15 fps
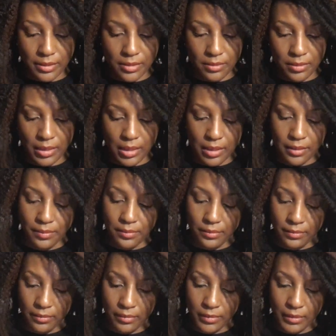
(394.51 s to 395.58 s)
So, okay,
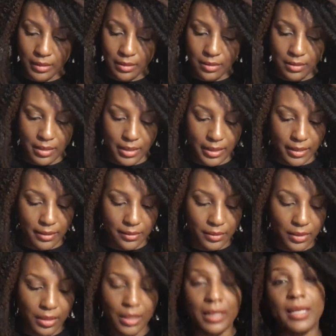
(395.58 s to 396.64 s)
all right.
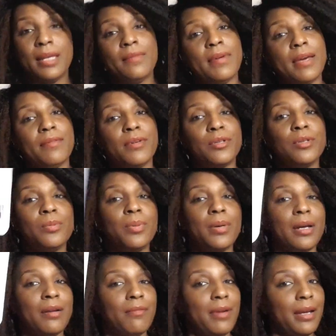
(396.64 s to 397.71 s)
And I even have a
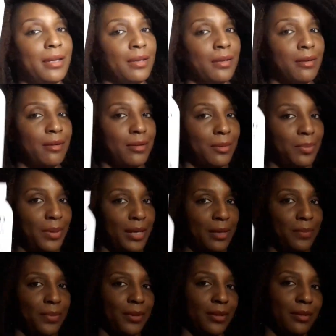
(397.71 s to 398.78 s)
coupon right here in the
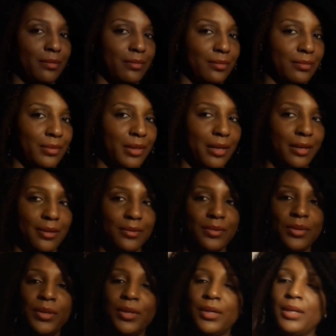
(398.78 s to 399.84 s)
pamphlet. Okay.
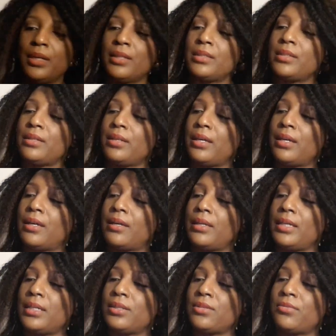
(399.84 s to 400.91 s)
So yeah,
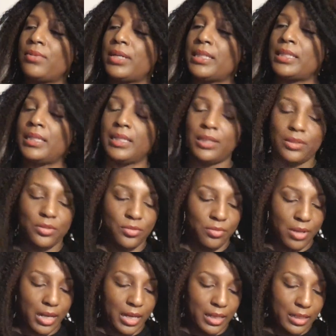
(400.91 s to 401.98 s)
interested in
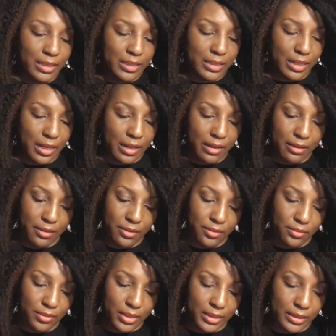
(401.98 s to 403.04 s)
trying this
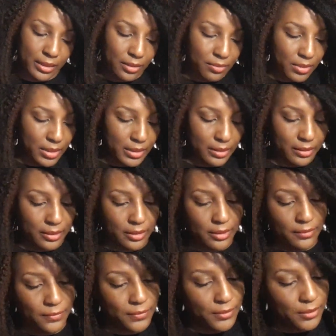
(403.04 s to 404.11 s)
out. Let's see what it's
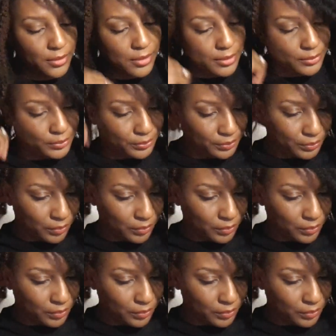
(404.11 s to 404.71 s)
good for.